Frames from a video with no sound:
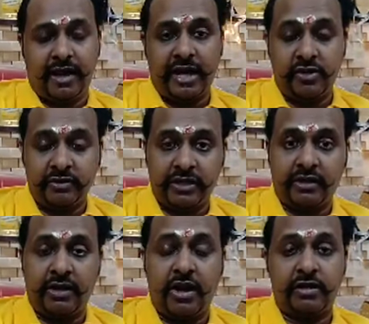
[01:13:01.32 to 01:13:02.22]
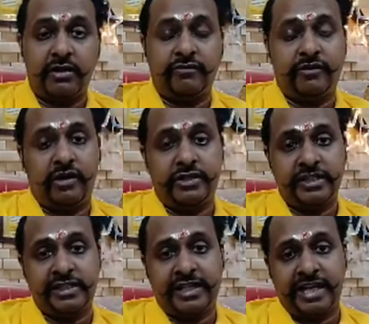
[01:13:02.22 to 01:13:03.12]
I know there are a lot of
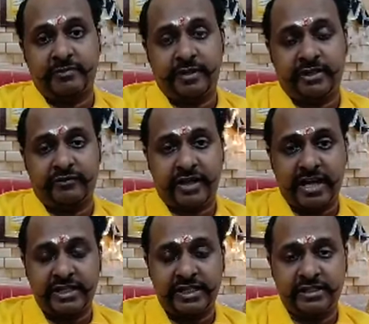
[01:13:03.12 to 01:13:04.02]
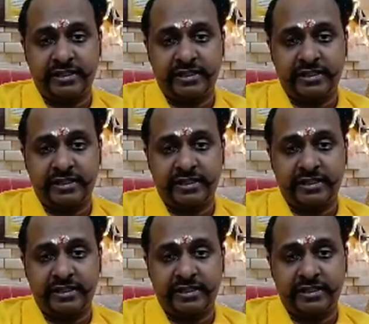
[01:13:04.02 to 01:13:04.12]
logistic aspects, financial